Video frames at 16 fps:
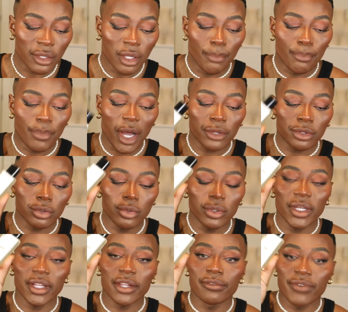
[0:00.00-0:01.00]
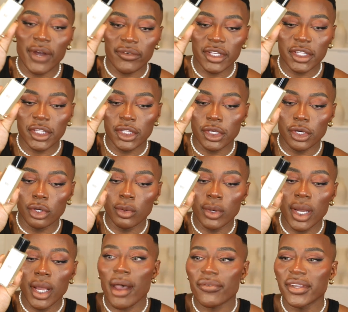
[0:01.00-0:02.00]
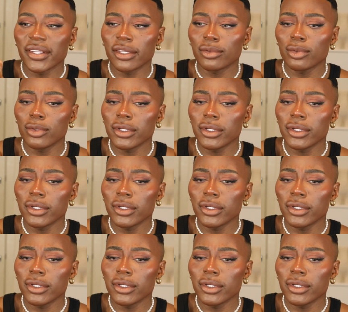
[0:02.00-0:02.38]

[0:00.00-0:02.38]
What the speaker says: The bottle is very cute. I think this